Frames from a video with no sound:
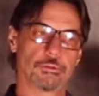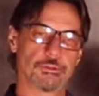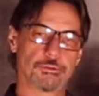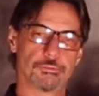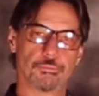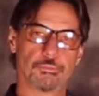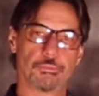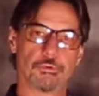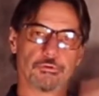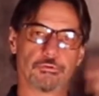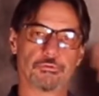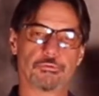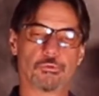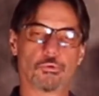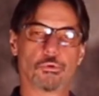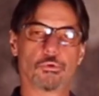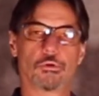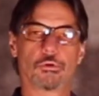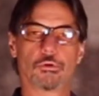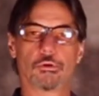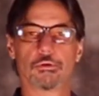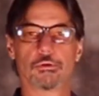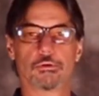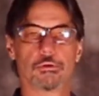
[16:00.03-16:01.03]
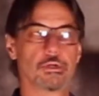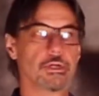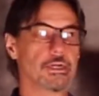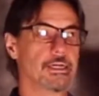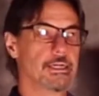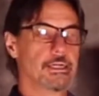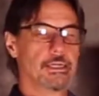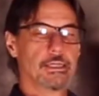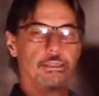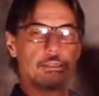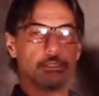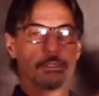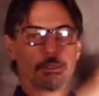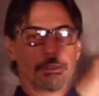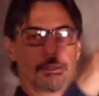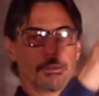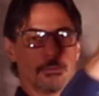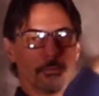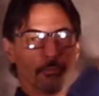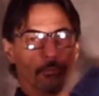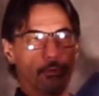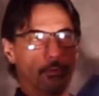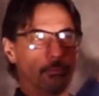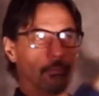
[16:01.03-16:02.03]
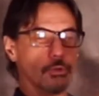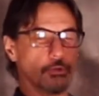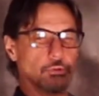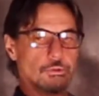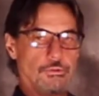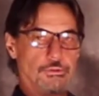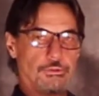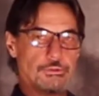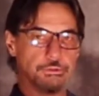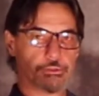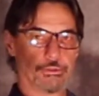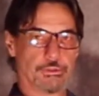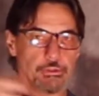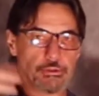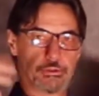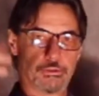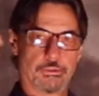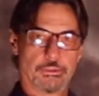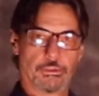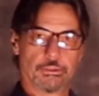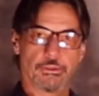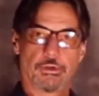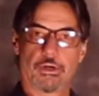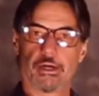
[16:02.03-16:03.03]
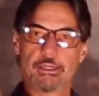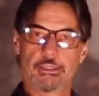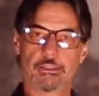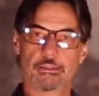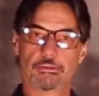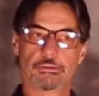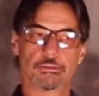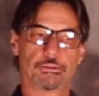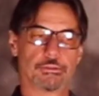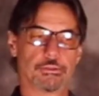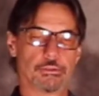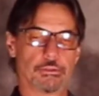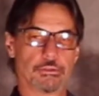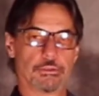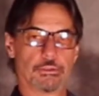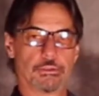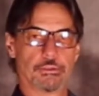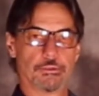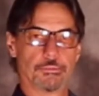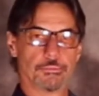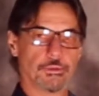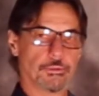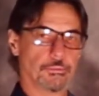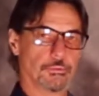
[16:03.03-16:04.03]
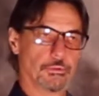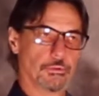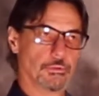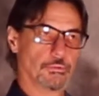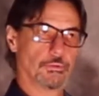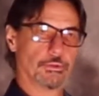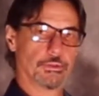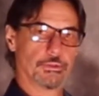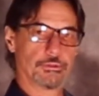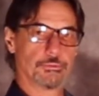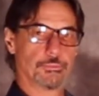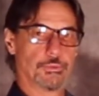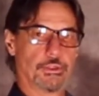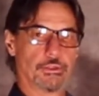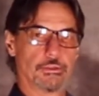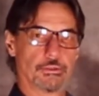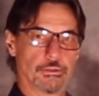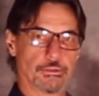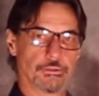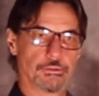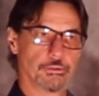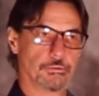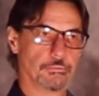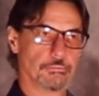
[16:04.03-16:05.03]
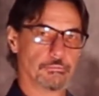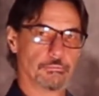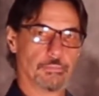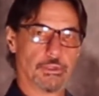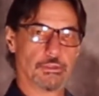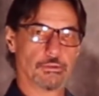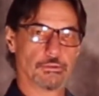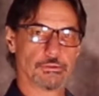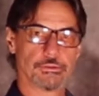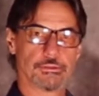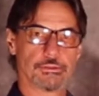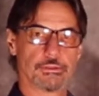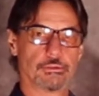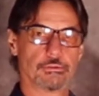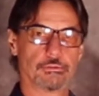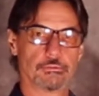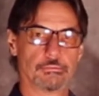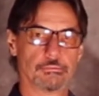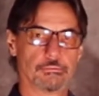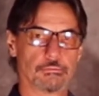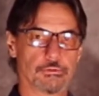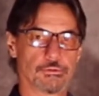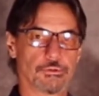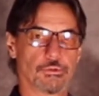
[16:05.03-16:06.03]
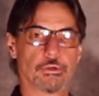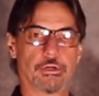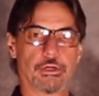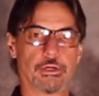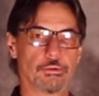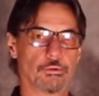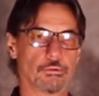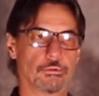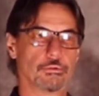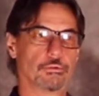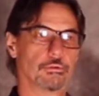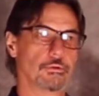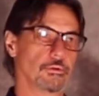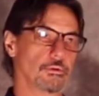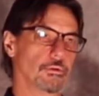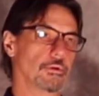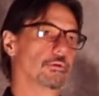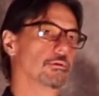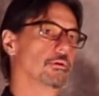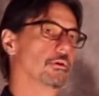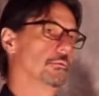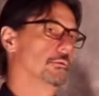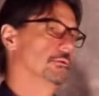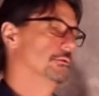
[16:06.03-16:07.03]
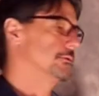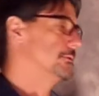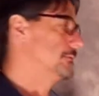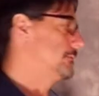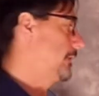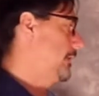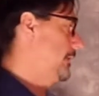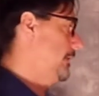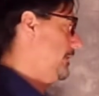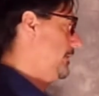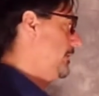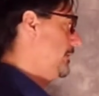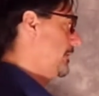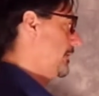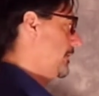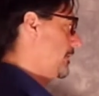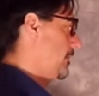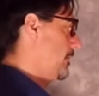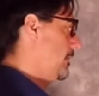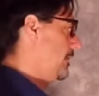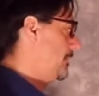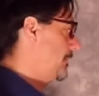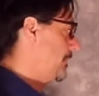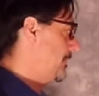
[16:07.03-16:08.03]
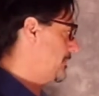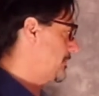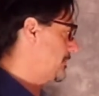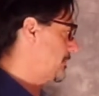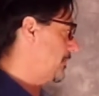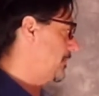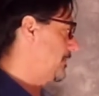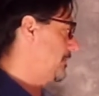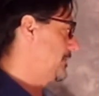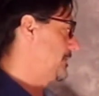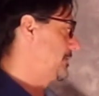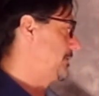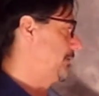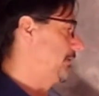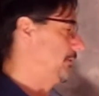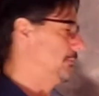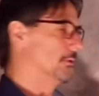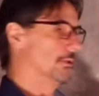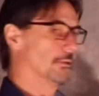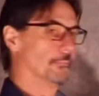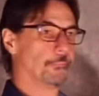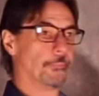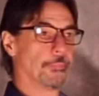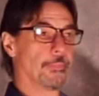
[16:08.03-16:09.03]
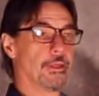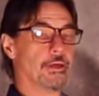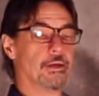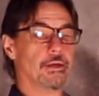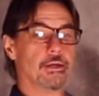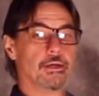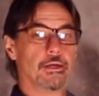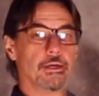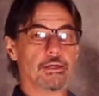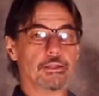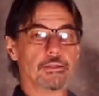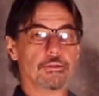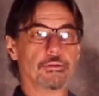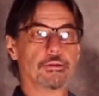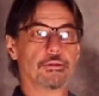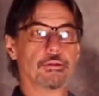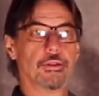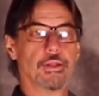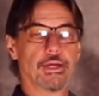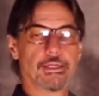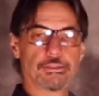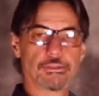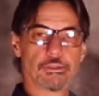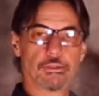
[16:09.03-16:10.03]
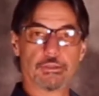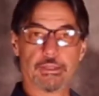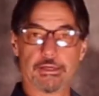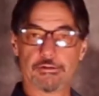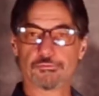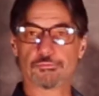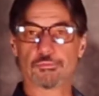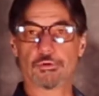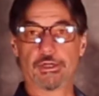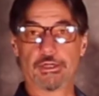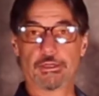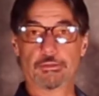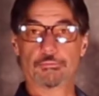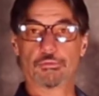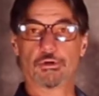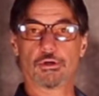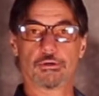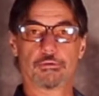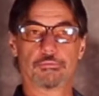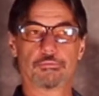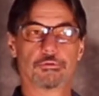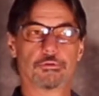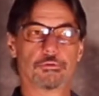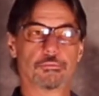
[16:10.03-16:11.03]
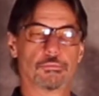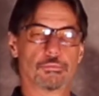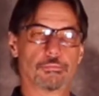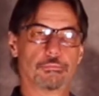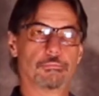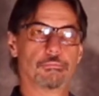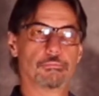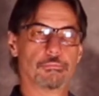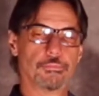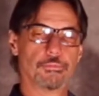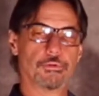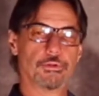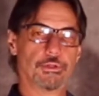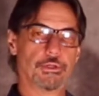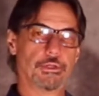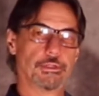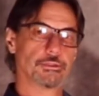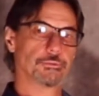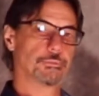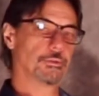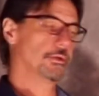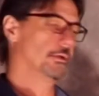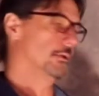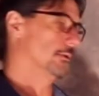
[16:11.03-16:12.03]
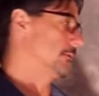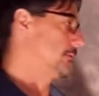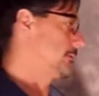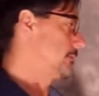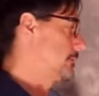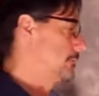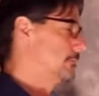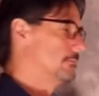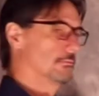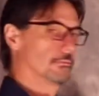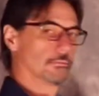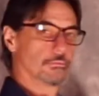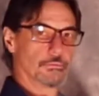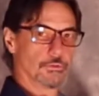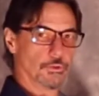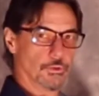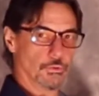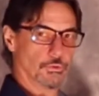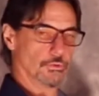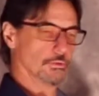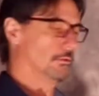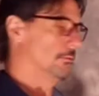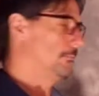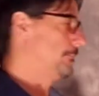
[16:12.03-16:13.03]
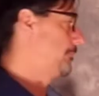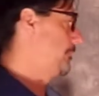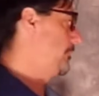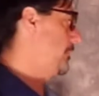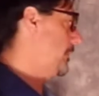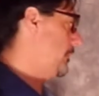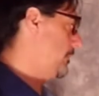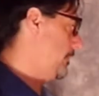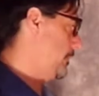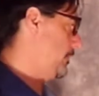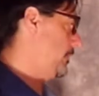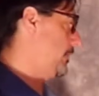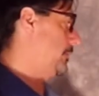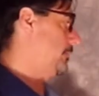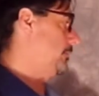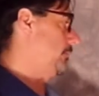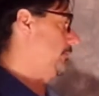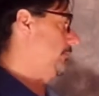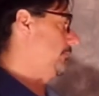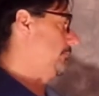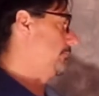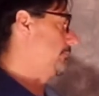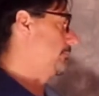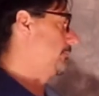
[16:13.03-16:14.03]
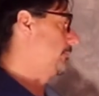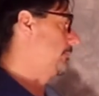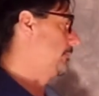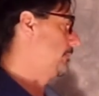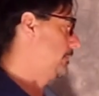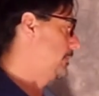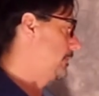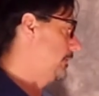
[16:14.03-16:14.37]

what's before the bulls and the dragons and the people with spears and belts. And sorry, I don't know almost anything at all about astrology, but that's a left brain part of the experience. Cool. But we want to move,